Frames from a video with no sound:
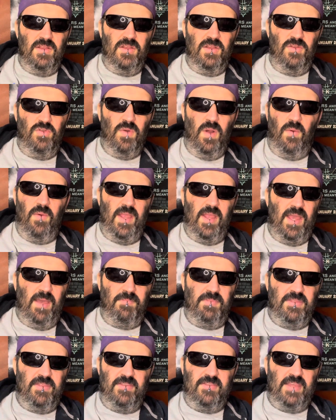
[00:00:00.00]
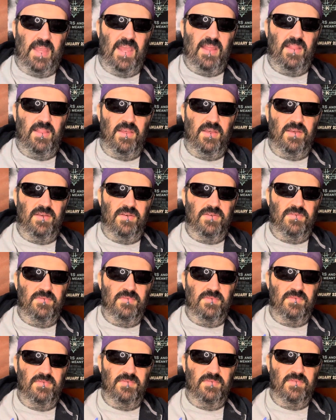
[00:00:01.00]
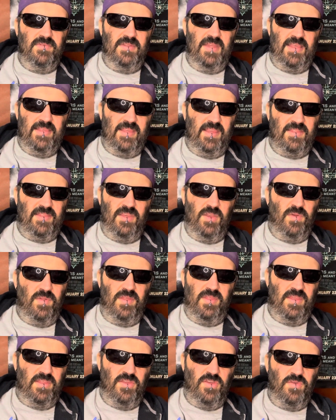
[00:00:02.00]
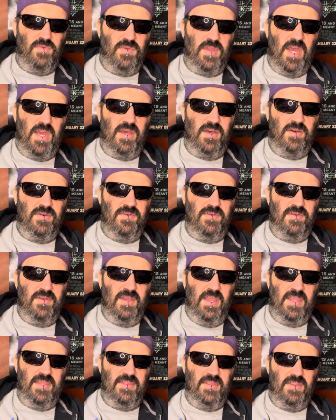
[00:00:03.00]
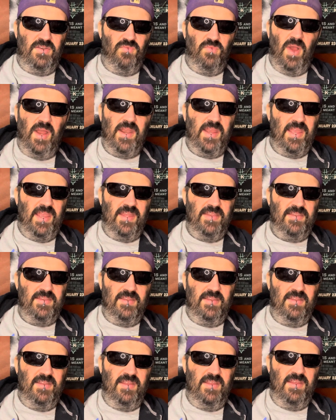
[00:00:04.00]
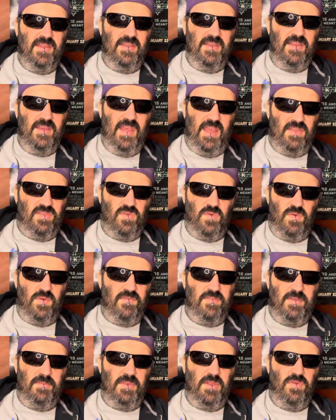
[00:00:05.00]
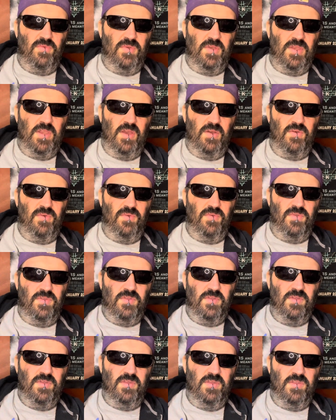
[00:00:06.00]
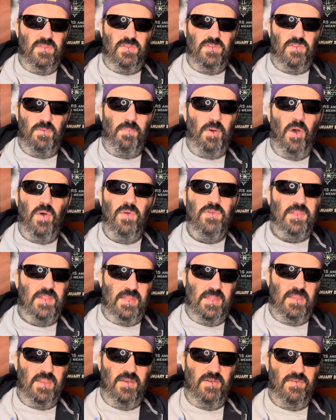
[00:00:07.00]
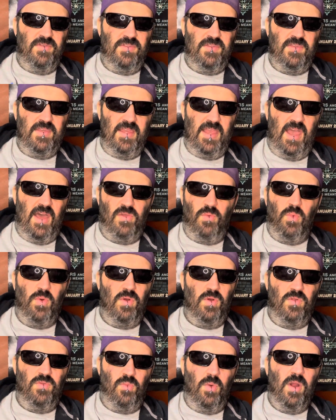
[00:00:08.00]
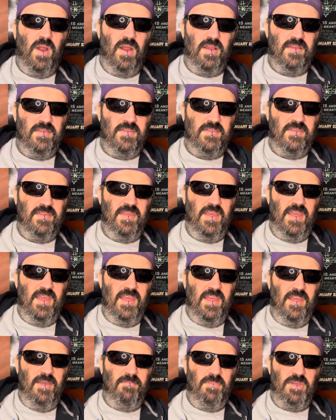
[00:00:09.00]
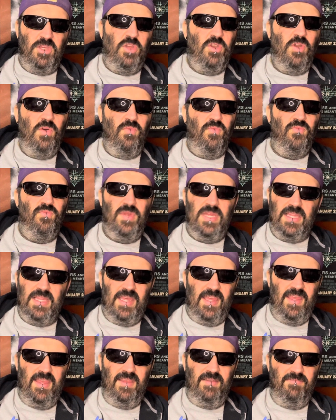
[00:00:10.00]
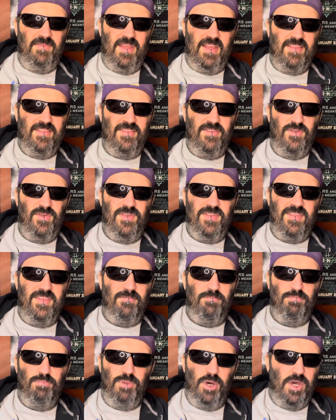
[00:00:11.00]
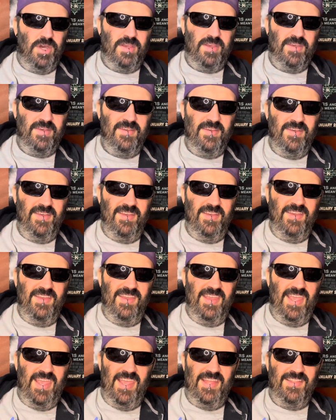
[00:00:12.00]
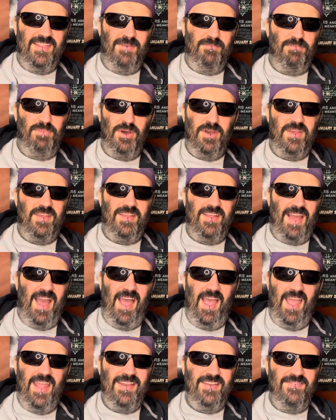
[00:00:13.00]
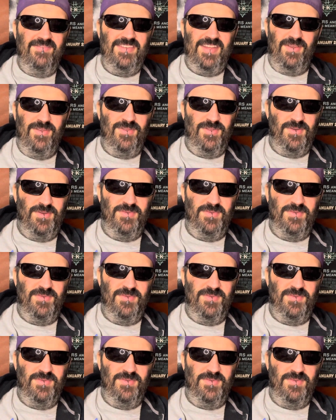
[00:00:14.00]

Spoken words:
growing up in the Silo as like the only thing that you know, and then running it as sort of somebody who knows, supposedly knows how the world works, but you don't really, because it's just this book, and the book kind of tells you